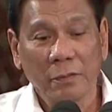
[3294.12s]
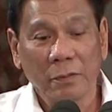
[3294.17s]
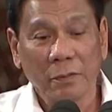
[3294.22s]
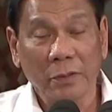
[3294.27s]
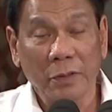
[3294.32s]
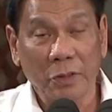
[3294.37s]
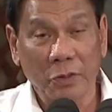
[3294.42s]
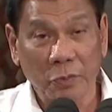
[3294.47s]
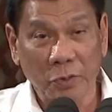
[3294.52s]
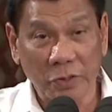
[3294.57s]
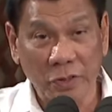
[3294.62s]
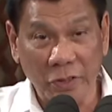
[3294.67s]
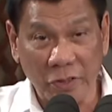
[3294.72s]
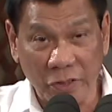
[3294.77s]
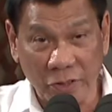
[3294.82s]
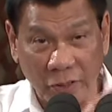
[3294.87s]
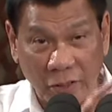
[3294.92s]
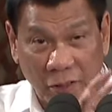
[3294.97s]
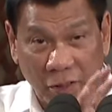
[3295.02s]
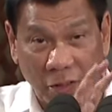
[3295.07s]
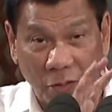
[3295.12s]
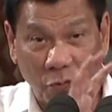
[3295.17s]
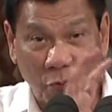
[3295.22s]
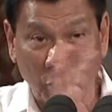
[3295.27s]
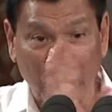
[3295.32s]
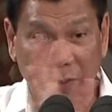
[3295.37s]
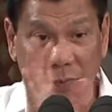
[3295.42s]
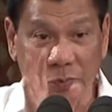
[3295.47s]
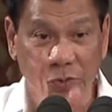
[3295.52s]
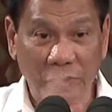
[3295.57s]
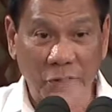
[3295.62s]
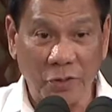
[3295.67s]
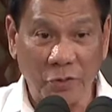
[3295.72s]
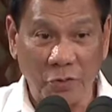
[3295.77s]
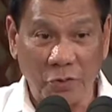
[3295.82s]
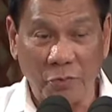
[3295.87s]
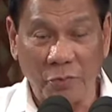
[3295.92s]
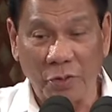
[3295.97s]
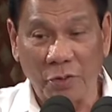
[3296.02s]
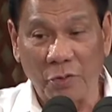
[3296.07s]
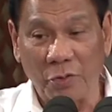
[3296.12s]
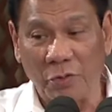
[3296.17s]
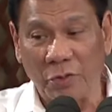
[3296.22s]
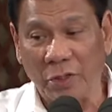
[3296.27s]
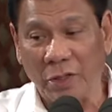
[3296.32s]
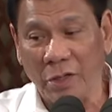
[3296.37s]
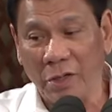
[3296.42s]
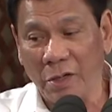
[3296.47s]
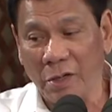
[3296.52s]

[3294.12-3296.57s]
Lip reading: There was this saying in the YMCA dormitory.